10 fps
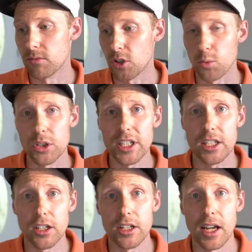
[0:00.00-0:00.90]
they're really
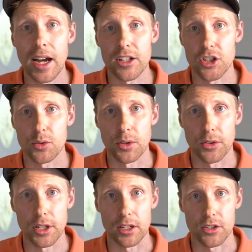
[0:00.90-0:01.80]
good at certain
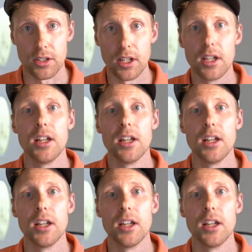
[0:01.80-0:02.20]
things.